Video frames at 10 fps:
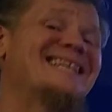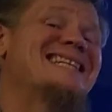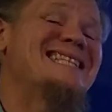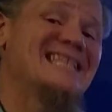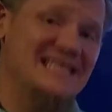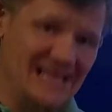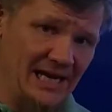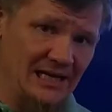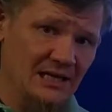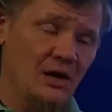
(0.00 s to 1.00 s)
today.
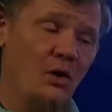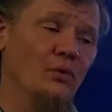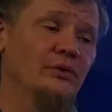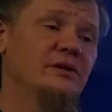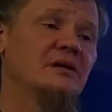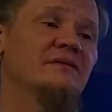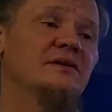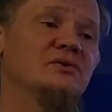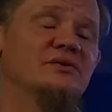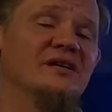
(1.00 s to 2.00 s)
Only the
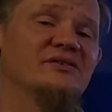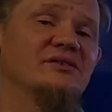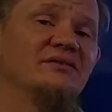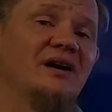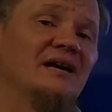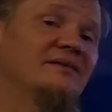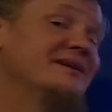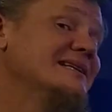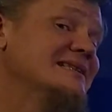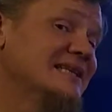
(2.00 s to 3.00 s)
individuals that survive
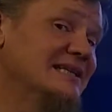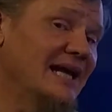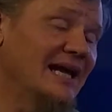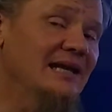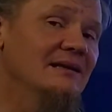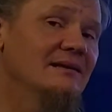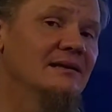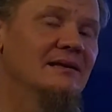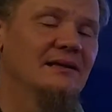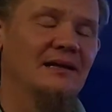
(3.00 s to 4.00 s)
today
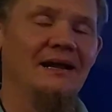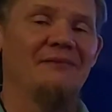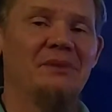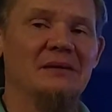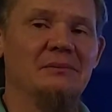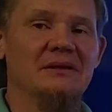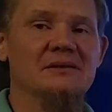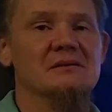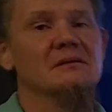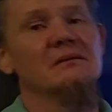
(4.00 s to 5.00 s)
can have
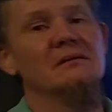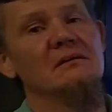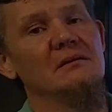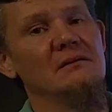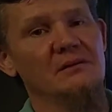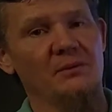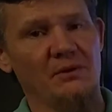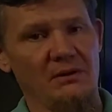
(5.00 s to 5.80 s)
babies tomorrow.